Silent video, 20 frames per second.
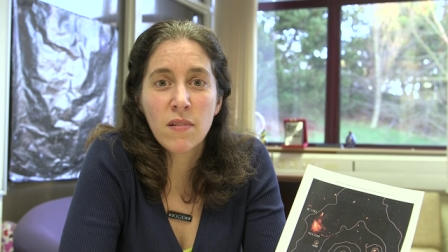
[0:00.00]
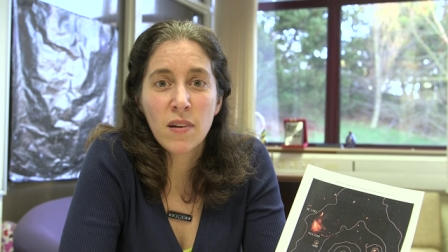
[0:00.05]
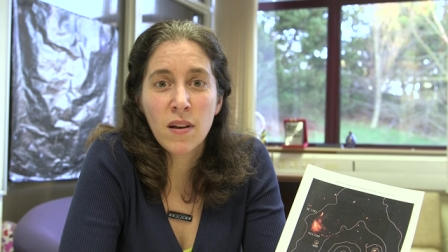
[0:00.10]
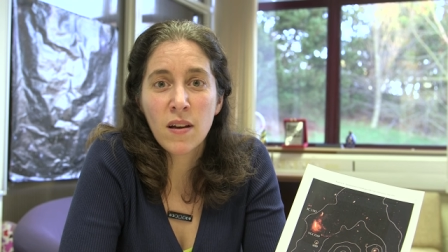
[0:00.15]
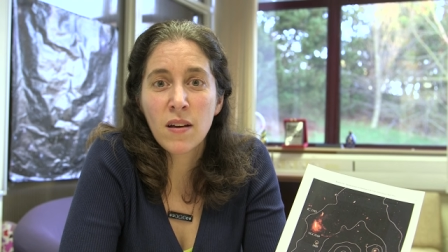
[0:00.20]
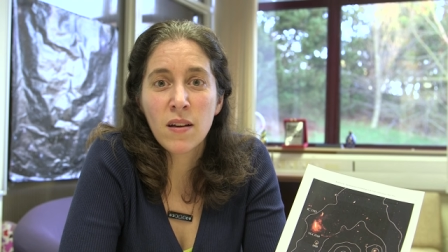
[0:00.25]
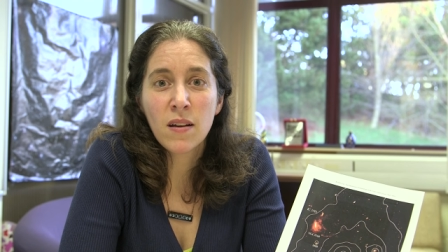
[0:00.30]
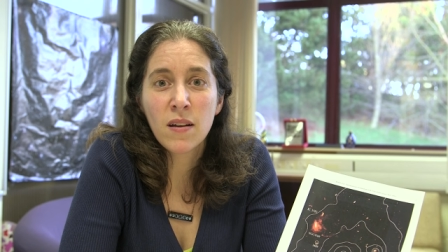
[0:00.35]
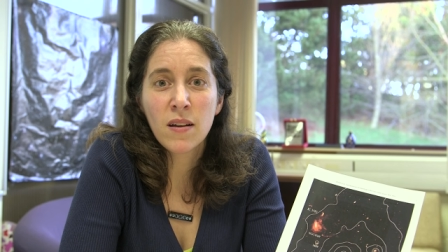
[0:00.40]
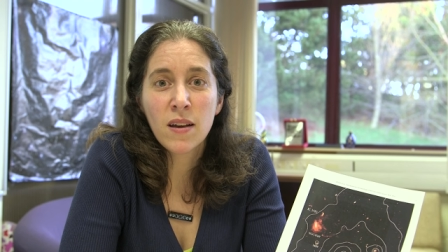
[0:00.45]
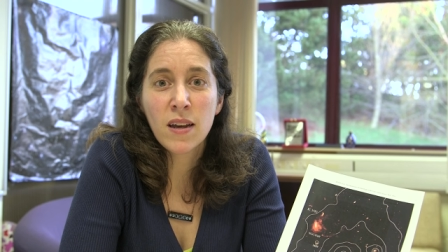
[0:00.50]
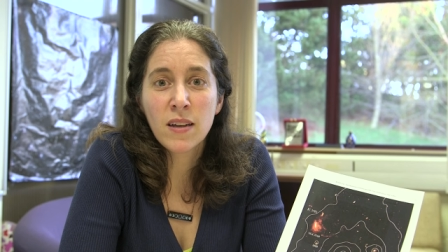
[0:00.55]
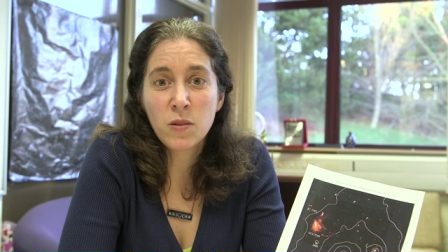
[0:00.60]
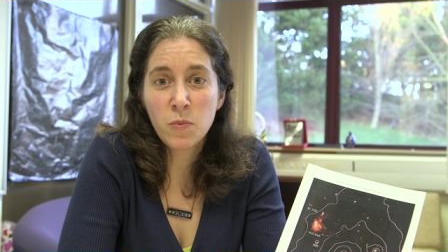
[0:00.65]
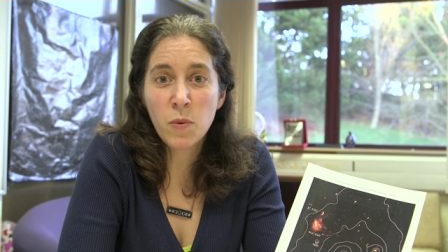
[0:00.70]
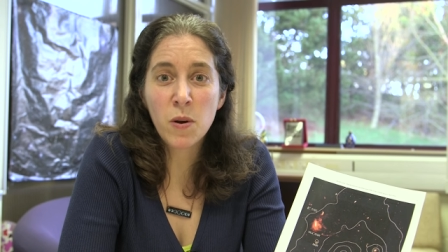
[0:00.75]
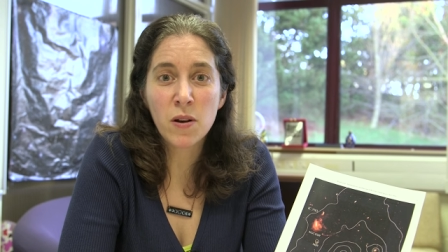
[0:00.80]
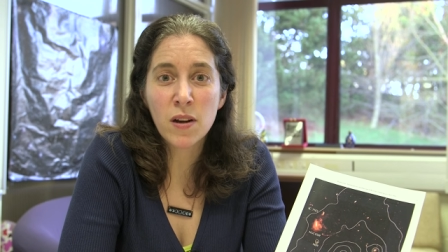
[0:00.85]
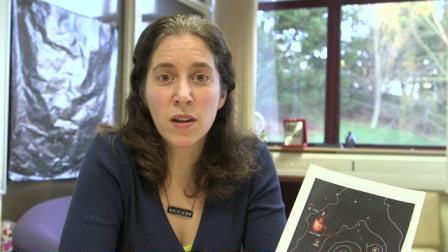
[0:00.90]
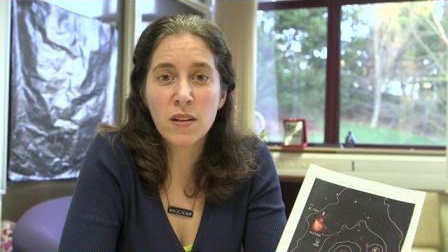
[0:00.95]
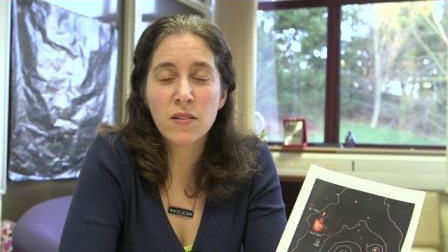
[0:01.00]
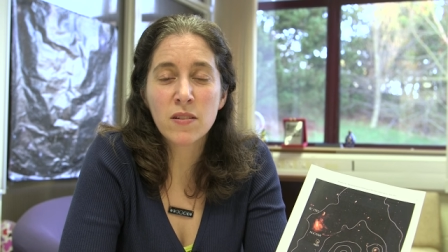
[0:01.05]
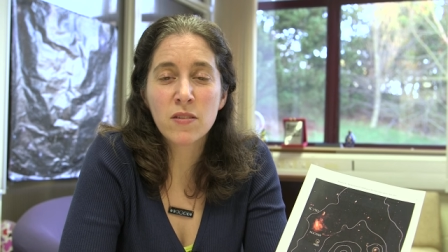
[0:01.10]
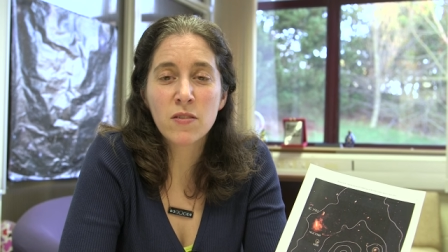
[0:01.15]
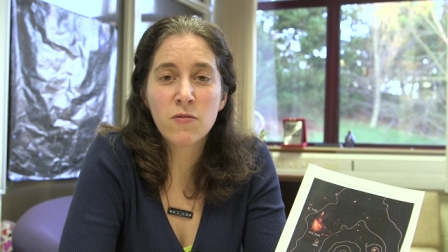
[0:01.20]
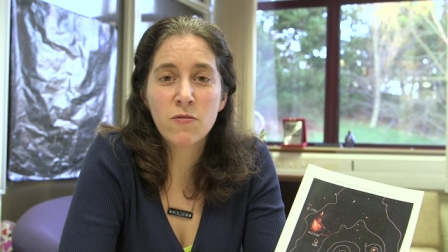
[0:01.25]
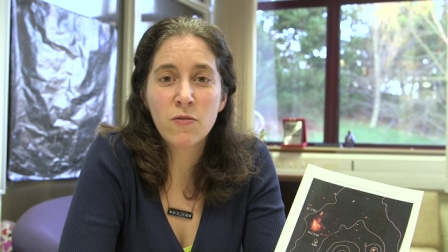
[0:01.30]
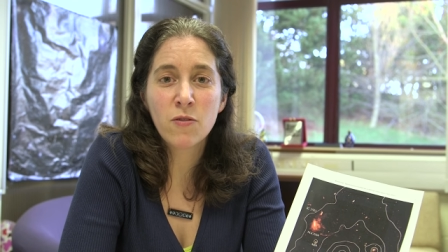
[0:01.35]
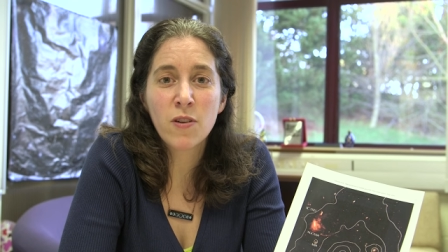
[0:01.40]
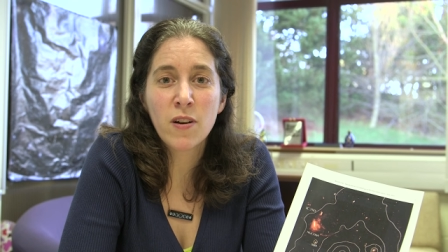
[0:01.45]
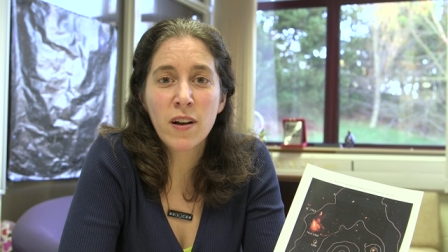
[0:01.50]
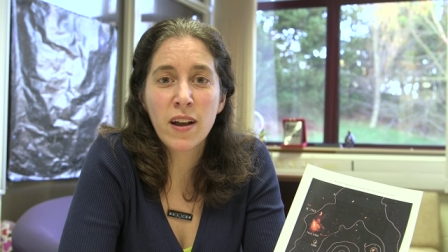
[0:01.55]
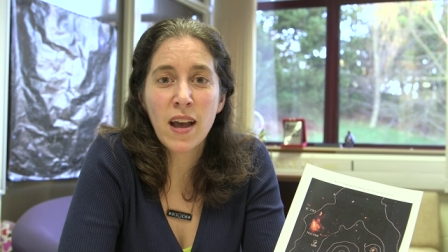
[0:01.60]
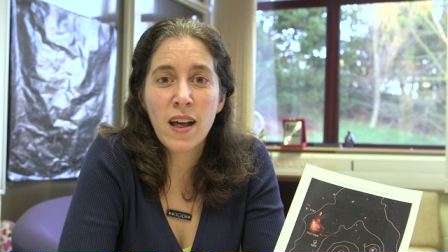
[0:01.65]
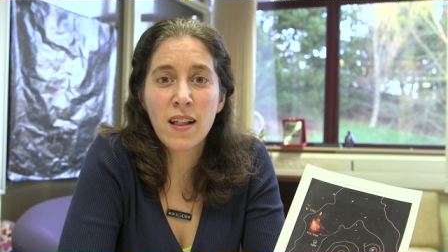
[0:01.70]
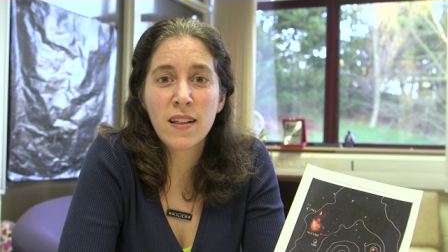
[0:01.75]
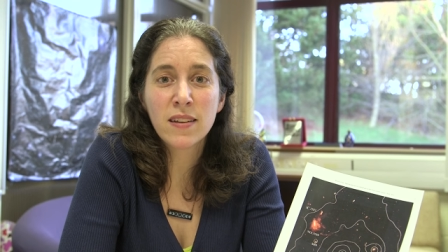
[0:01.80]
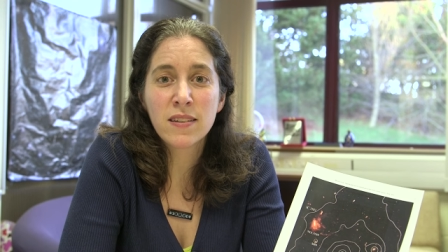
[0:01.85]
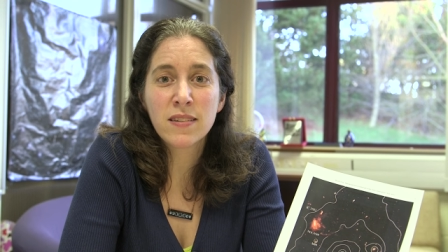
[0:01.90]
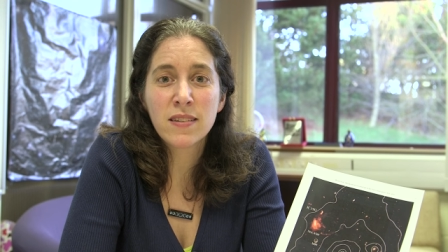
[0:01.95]
uh, experience for a
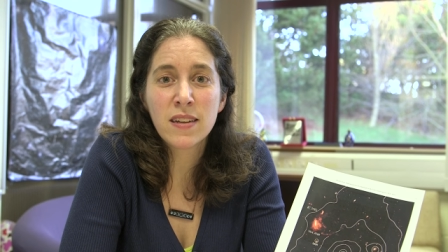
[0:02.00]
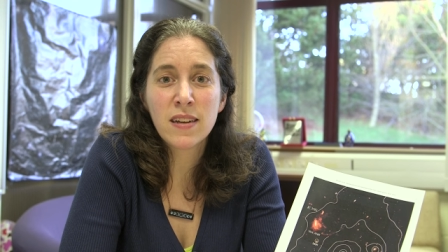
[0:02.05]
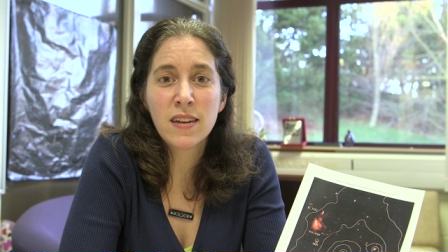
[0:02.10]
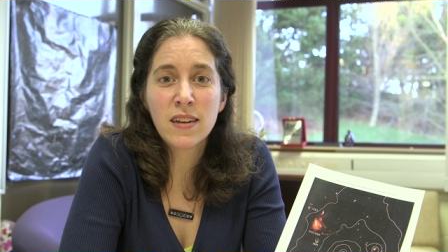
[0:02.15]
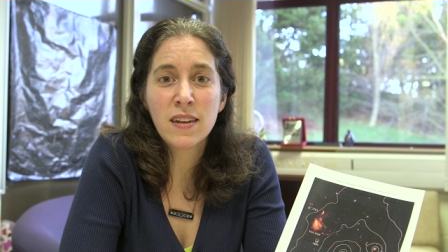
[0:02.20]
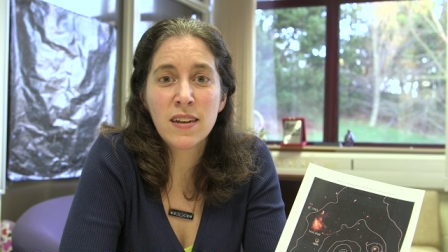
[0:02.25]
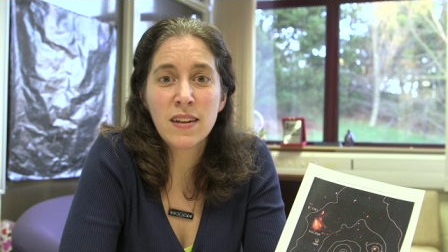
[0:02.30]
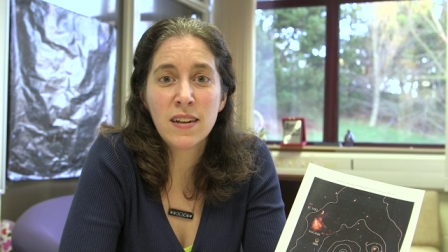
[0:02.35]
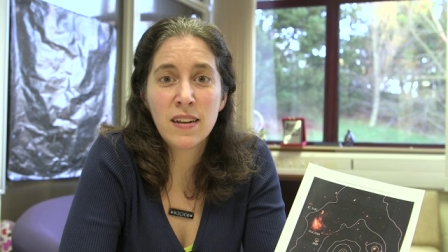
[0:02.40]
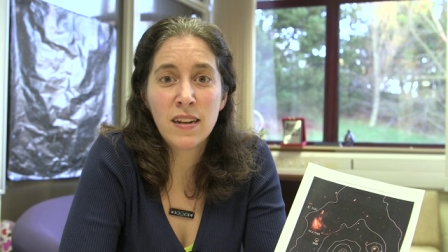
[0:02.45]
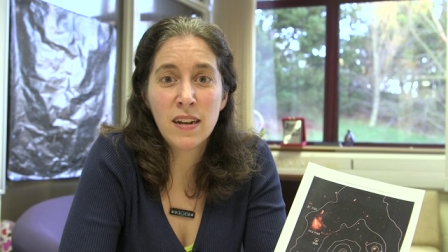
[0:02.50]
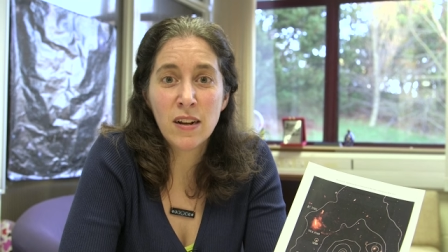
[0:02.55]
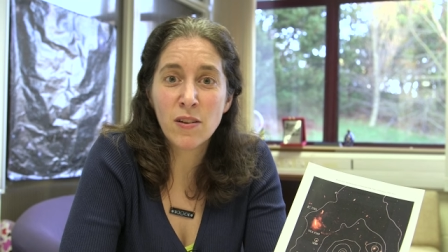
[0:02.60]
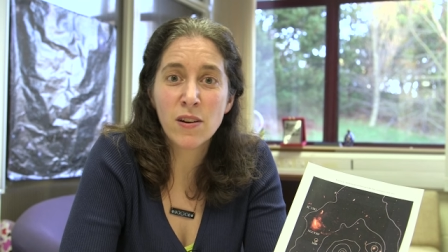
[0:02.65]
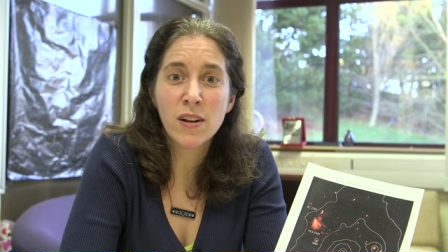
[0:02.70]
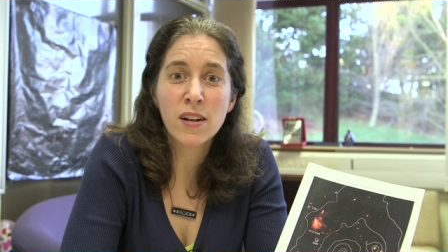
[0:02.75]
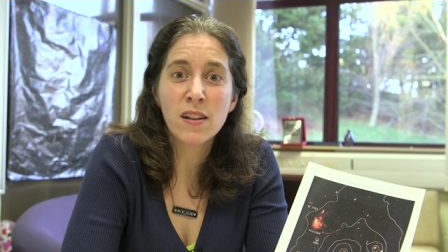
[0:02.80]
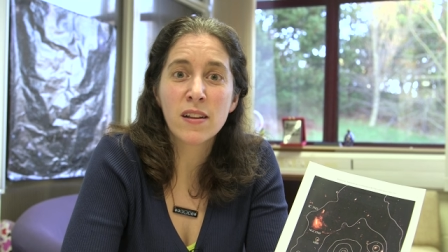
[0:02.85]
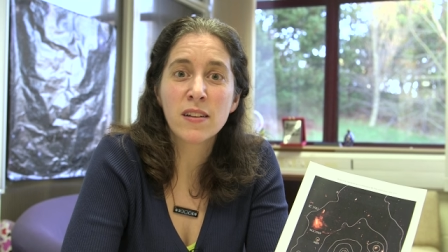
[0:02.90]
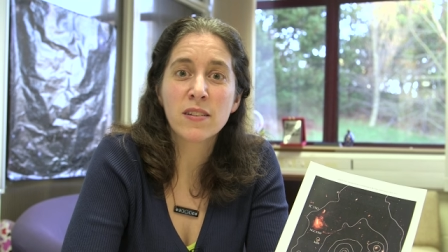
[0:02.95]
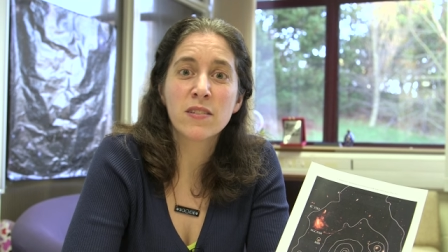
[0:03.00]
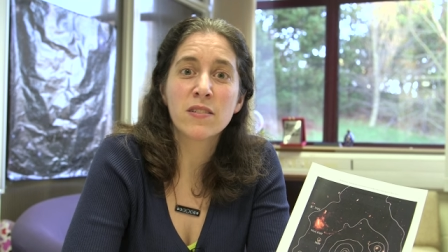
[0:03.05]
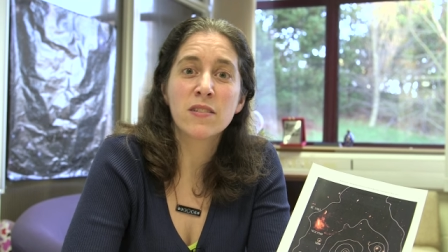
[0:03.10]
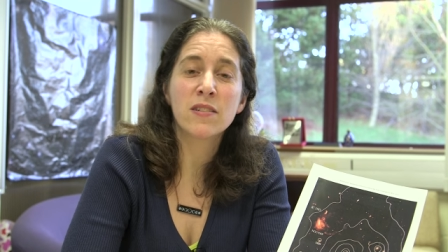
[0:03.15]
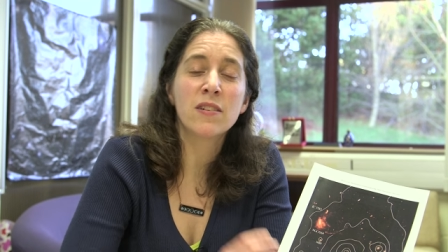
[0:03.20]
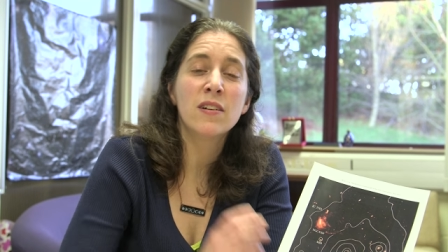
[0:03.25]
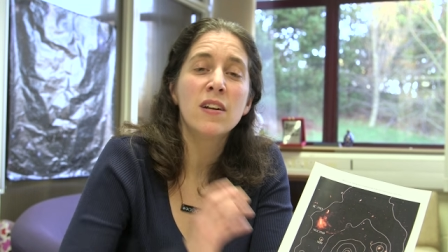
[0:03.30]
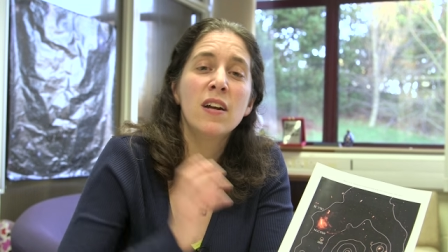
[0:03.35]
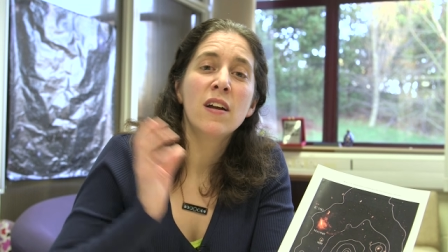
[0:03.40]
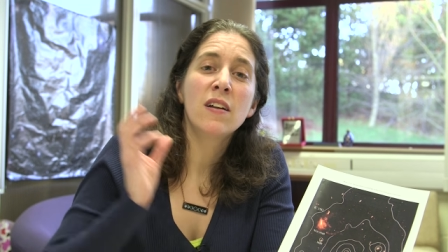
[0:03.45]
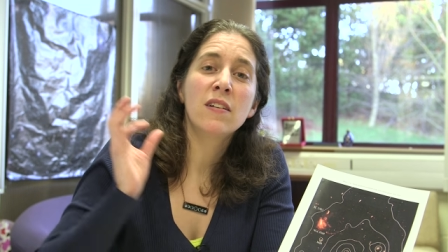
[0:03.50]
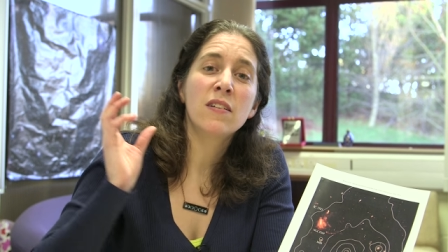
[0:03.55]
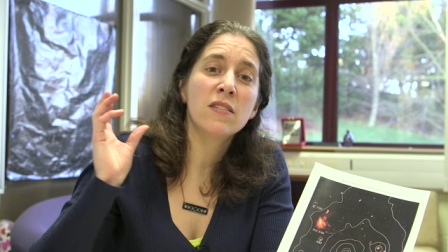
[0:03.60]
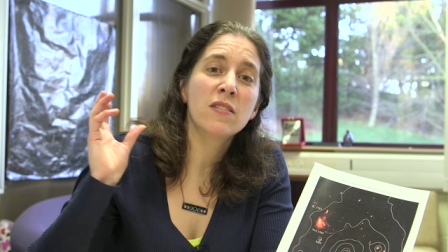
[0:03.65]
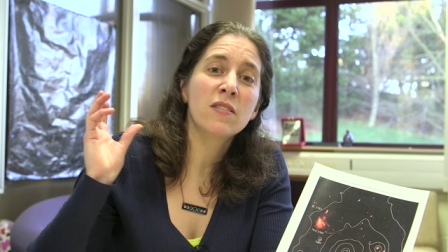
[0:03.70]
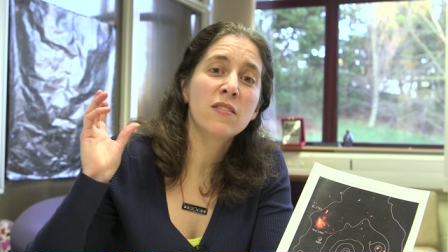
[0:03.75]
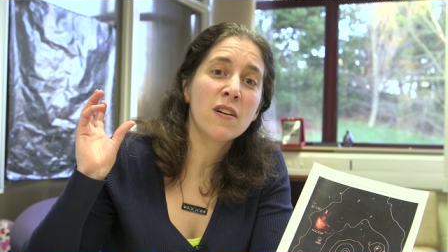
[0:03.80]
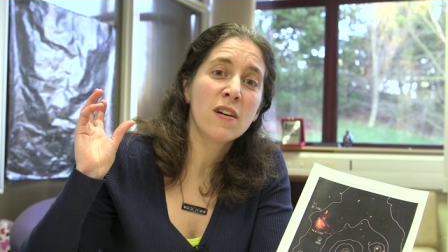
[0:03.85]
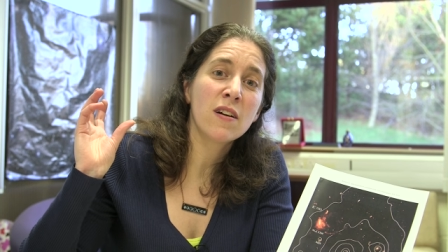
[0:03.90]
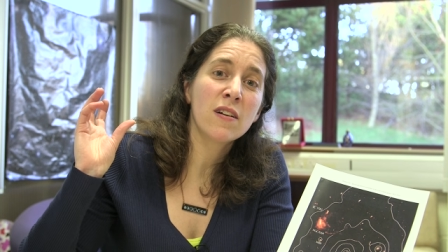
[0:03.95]
galaxy near a cluster to
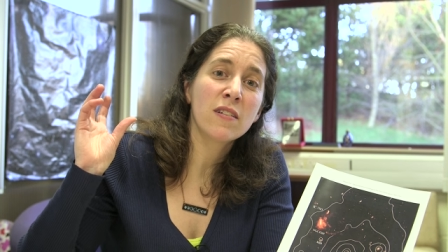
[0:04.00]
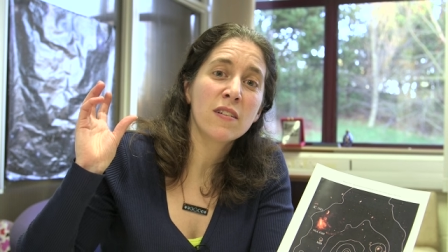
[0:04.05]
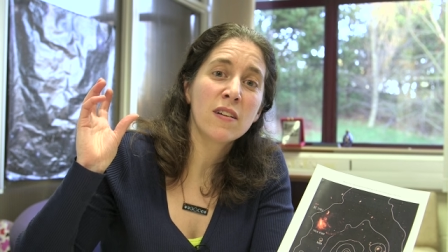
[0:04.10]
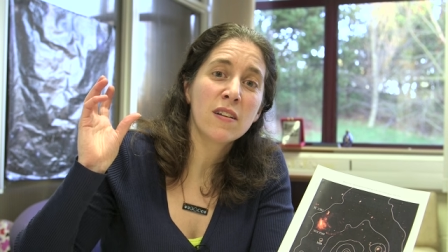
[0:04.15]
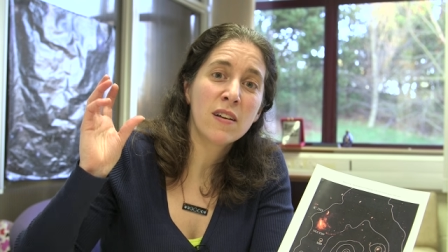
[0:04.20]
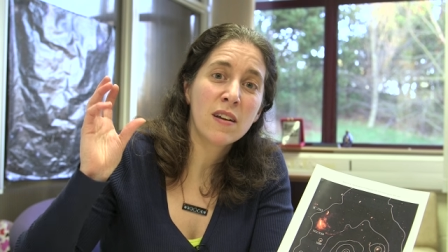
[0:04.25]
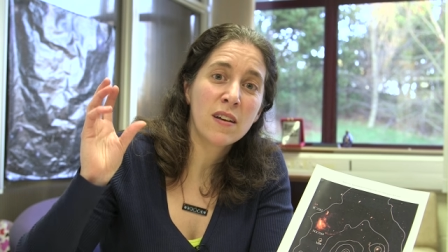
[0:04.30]
start